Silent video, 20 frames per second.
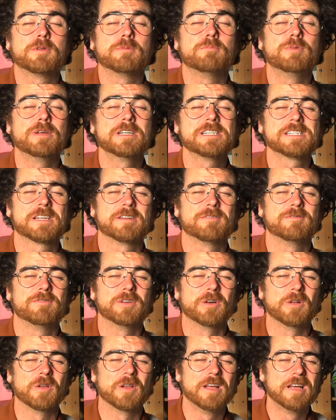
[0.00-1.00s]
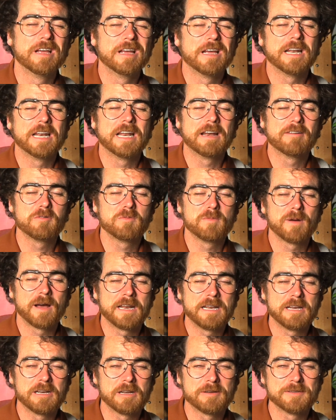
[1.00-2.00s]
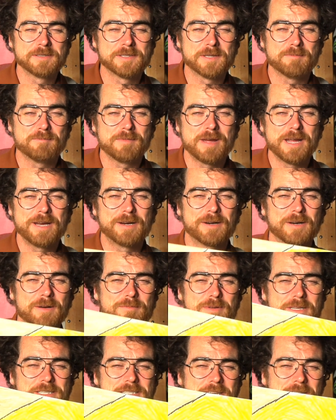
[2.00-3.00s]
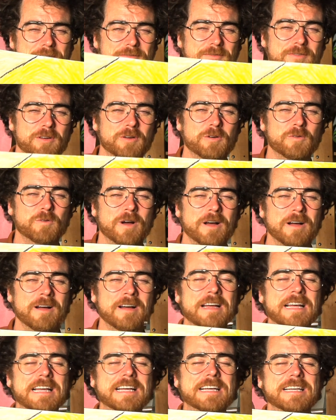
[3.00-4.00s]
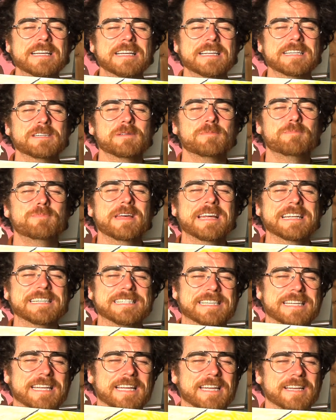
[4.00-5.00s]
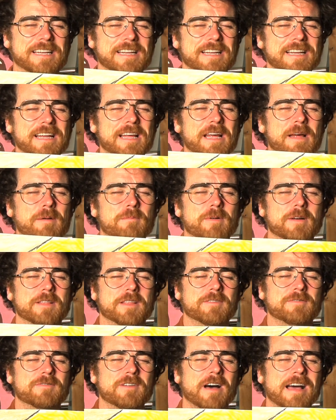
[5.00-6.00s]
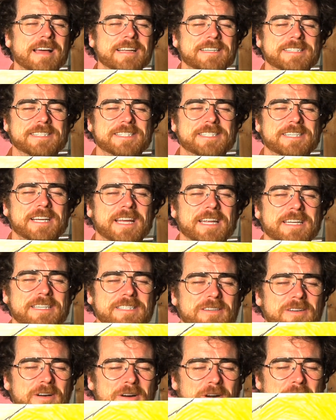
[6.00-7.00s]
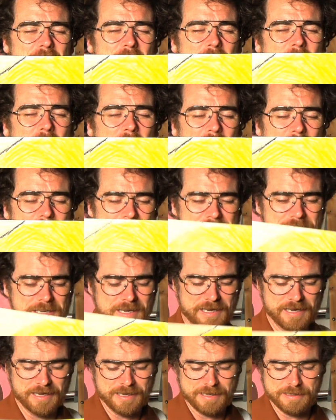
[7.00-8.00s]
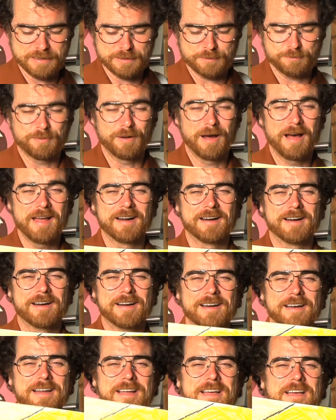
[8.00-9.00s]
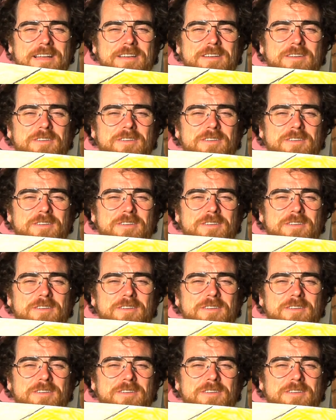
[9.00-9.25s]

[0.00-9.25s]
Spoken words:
to Biscuitville, and everybody knows the mayor of Biscuitville. Well, there's a biscuit, but the vice chancellor at arms is butter. And